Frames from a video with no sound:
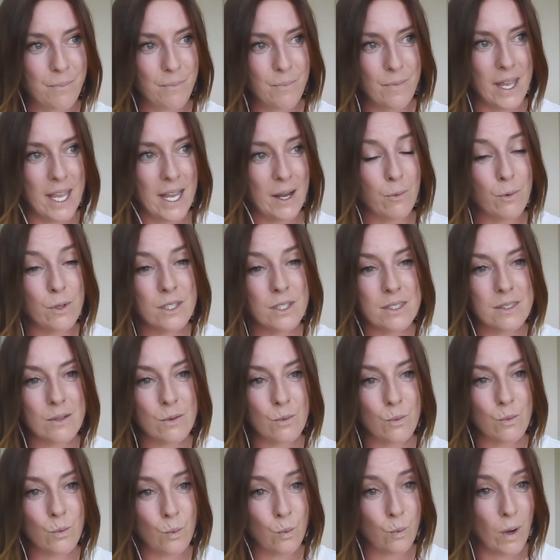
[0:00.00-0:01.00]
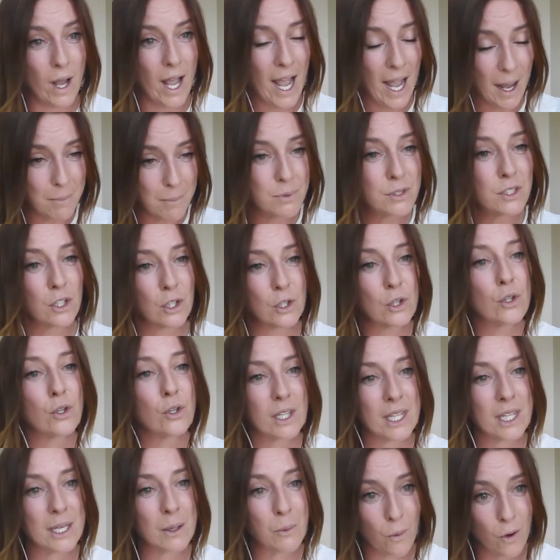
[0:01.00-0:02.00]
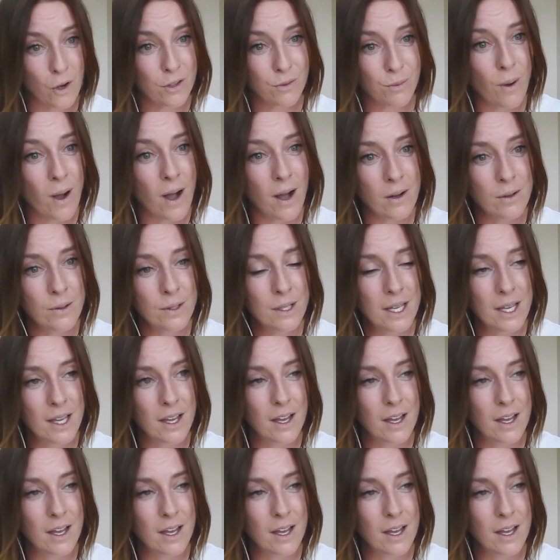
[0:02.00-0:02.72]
It was absolutely worthwhile.